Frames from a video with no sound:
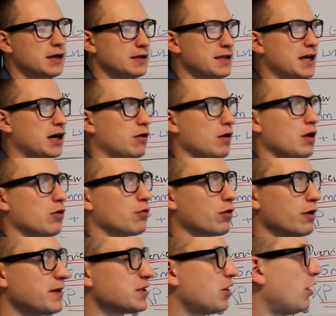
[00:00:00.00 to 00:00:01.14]
Now, we're
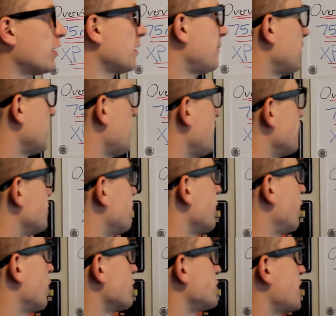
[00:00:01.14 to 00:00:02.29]
going to be talking about the
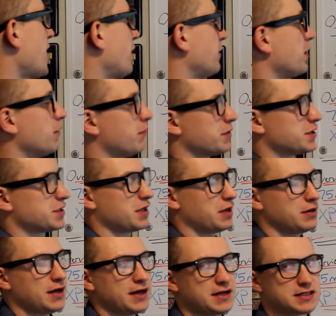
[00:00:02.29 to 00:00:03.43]
M24 Chaffee, which is a
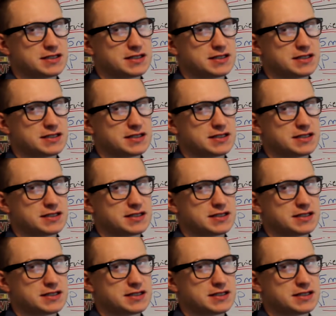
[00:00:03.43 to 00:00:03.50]
United